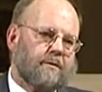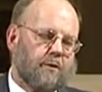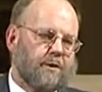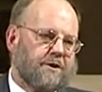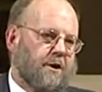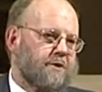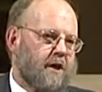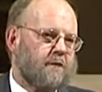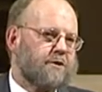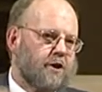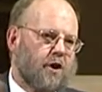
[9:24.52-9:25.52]
They would be
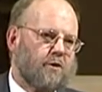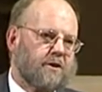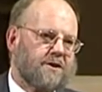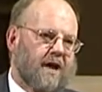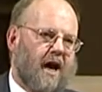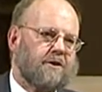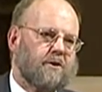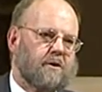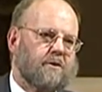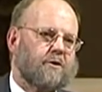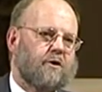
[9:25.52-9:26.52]
sometimes known as
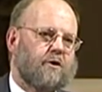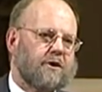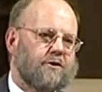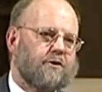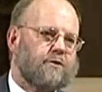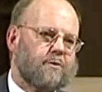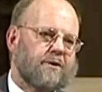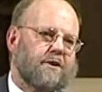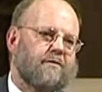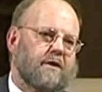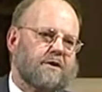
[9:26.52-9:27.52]
adult or
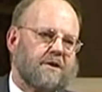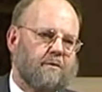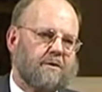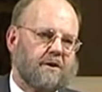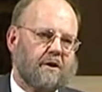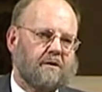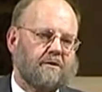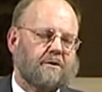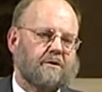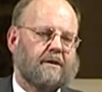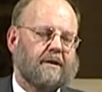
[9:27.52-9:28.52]
tissue-specific stem
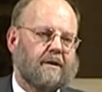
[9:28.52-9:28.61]
cells.